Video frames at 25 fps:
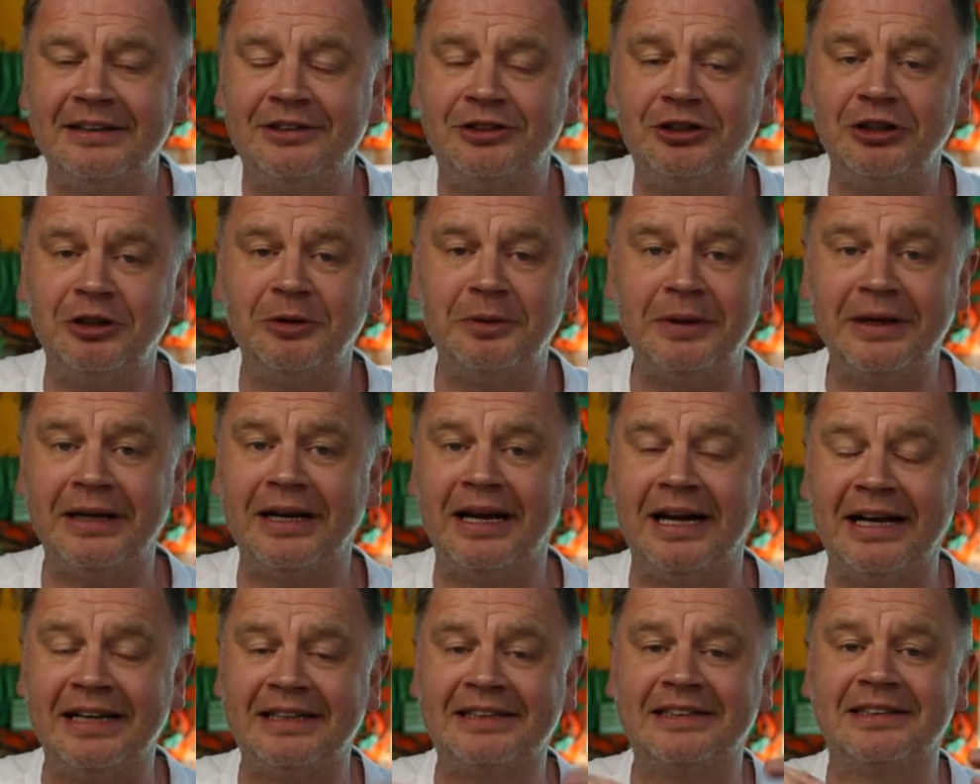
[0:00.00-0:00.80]
do you know what I
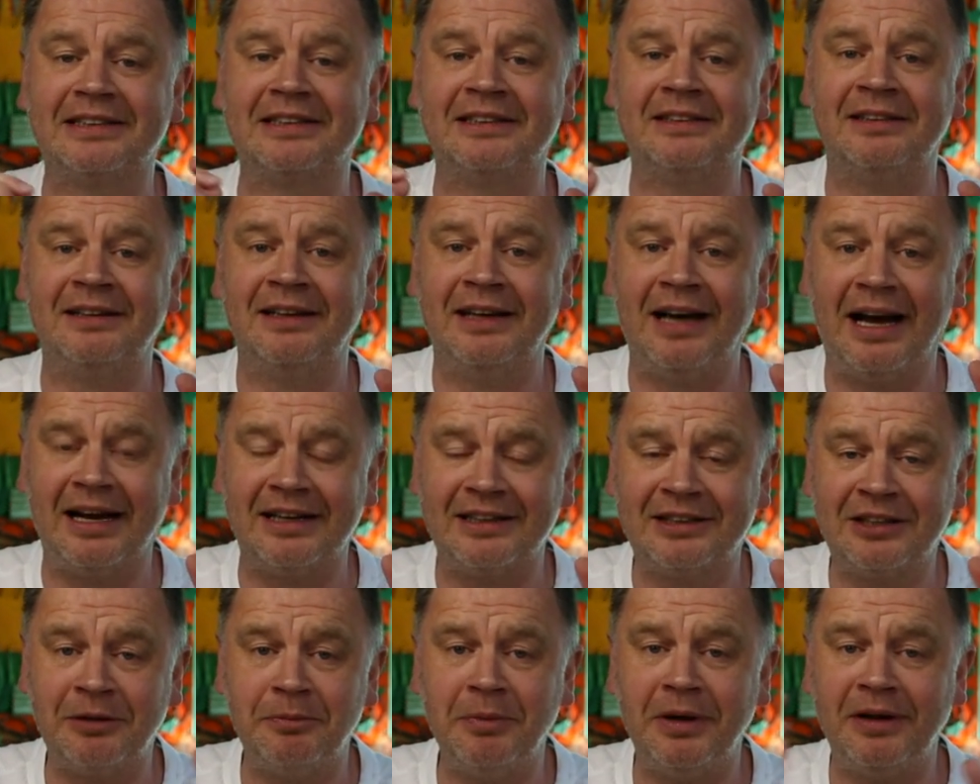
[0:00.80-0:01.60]
mean? It's,
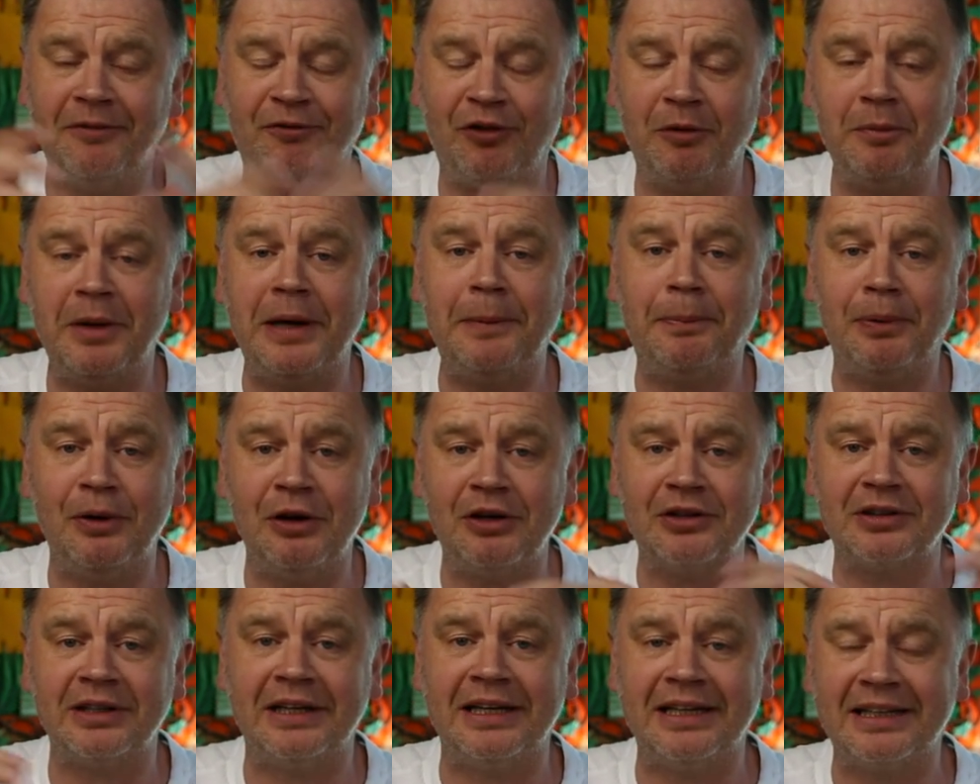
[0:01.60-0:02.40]
to me, for me
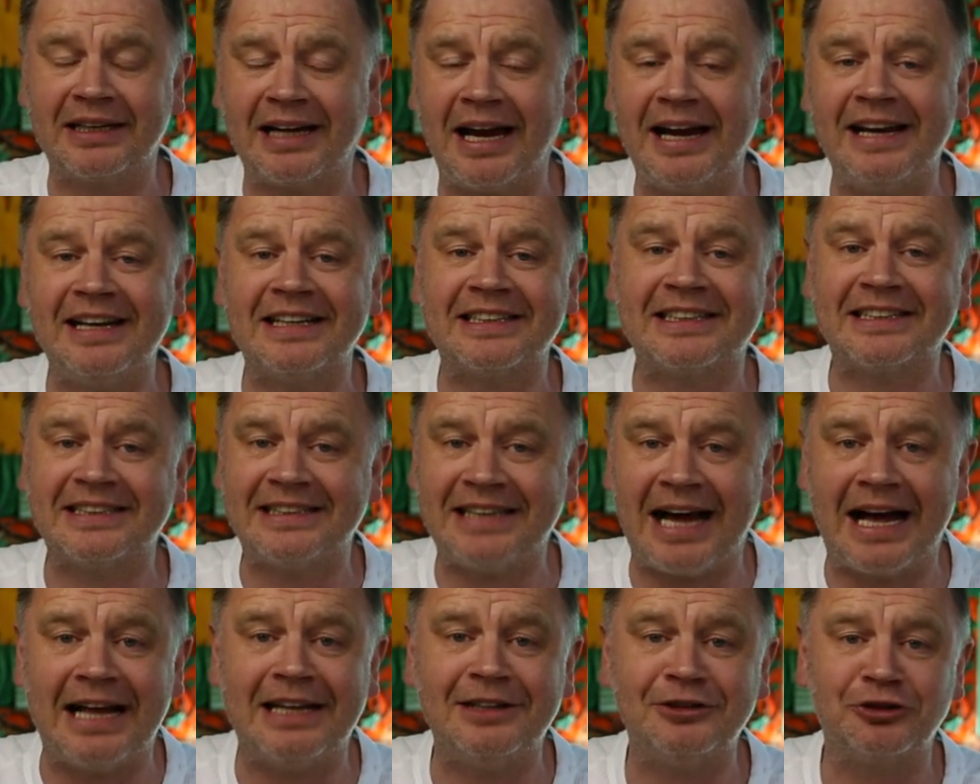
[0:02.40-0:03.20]
personally, it kind of
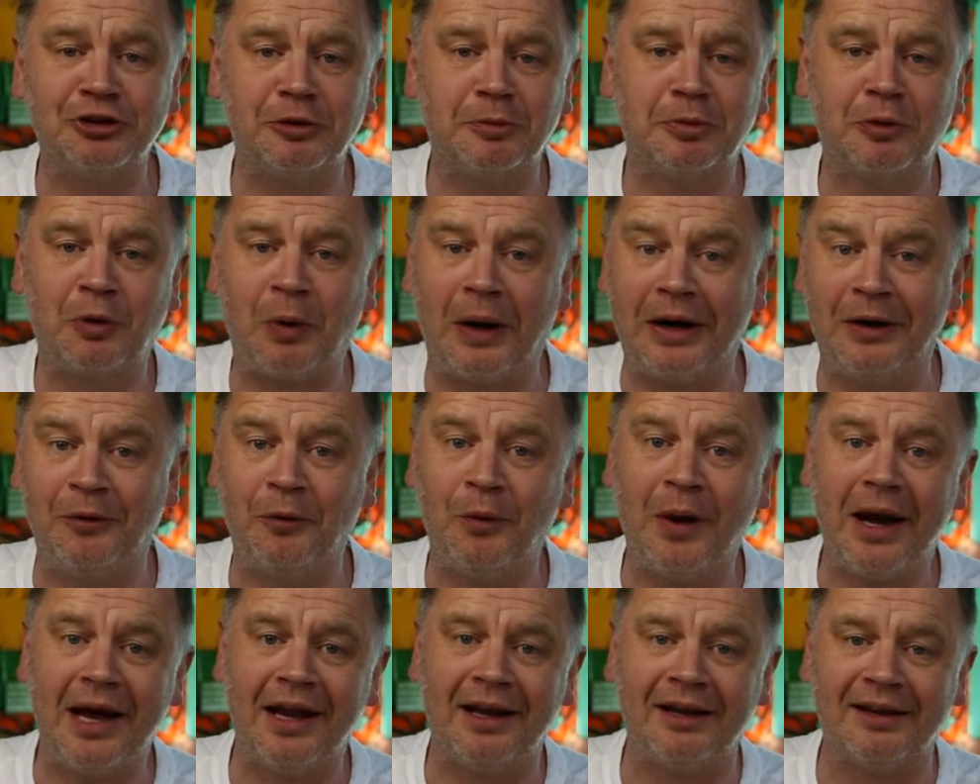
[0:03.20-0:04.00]
stands up quite
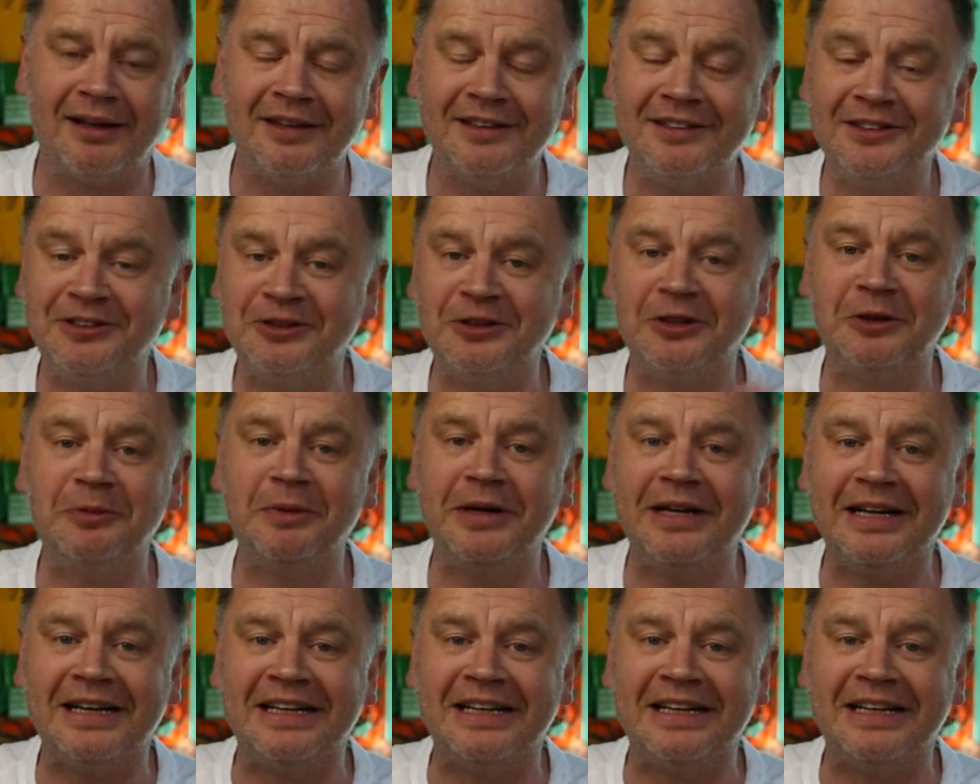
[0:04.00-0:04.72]
well. Do you know what I